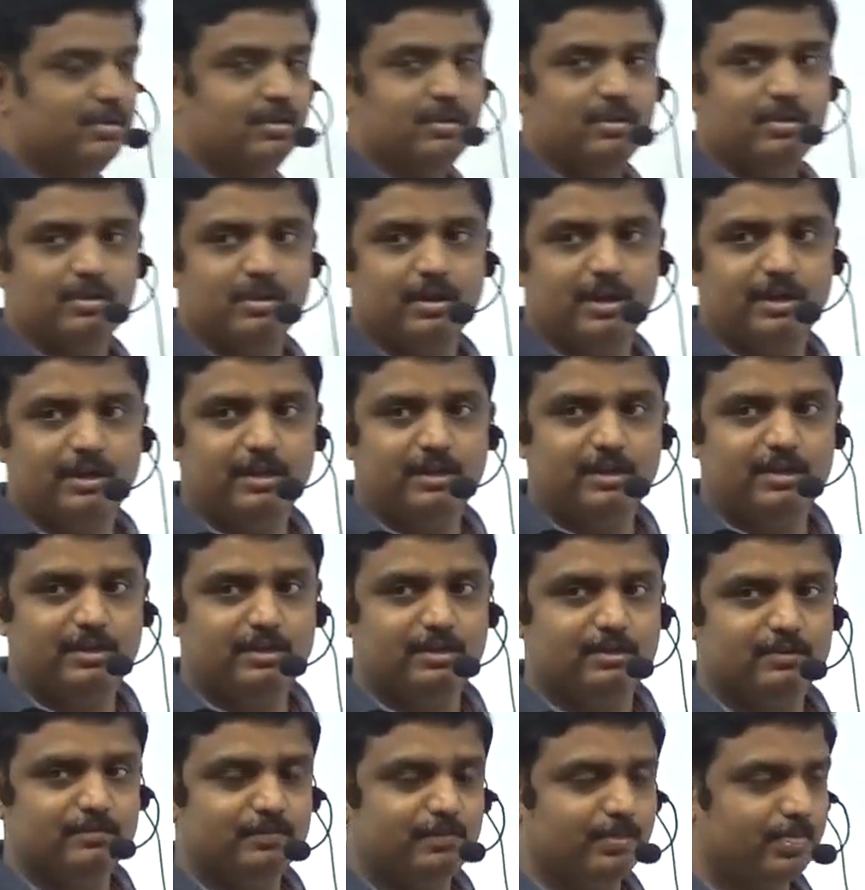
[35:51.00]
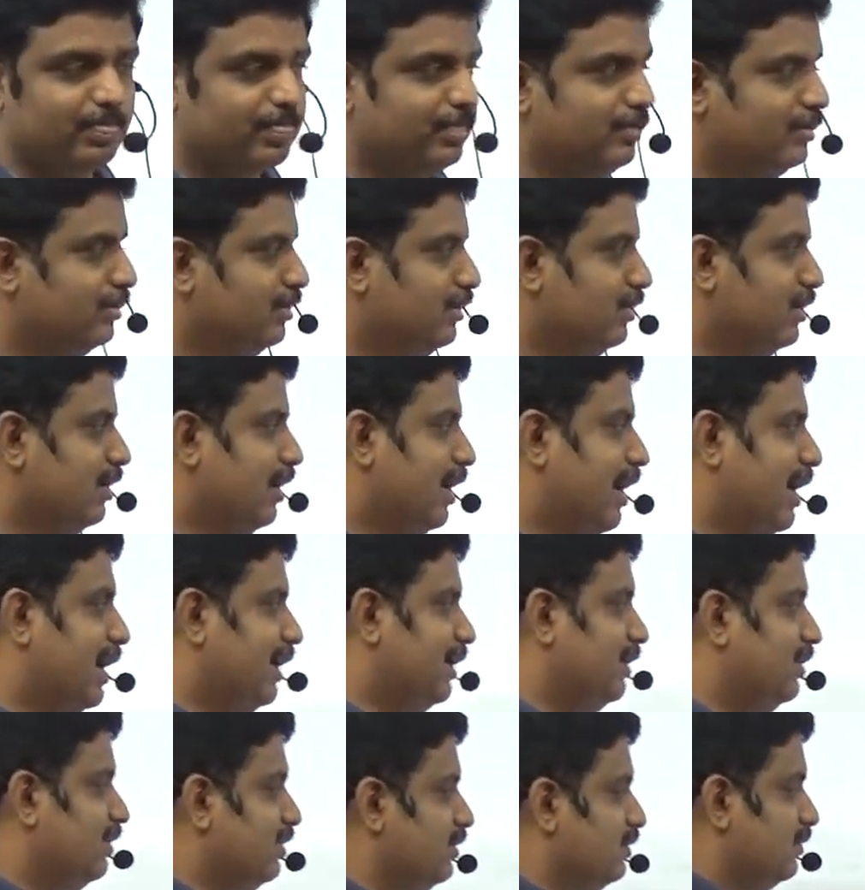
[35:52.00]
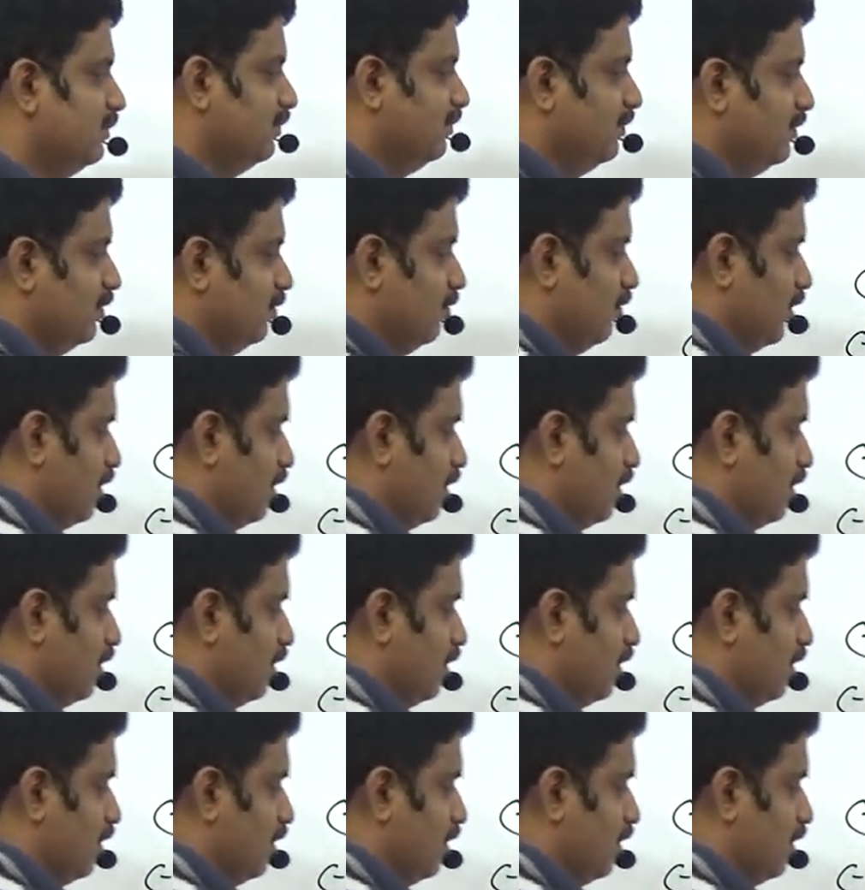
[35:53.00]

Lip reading: Getting it? And what